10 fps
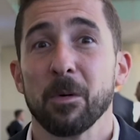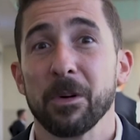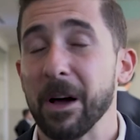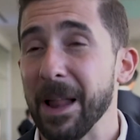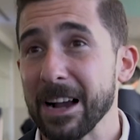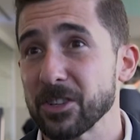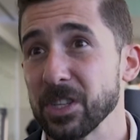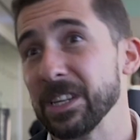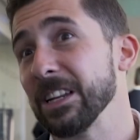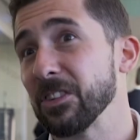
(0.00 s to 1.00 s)
without
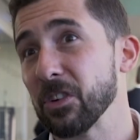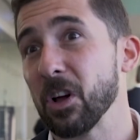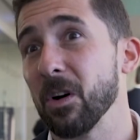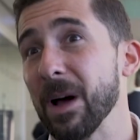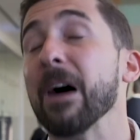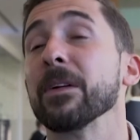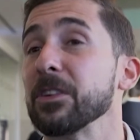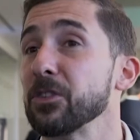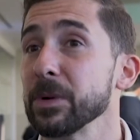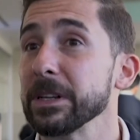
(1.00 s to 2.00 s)
actually needing to go out
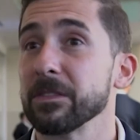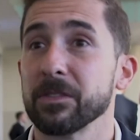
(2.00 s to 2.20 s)
and tweet.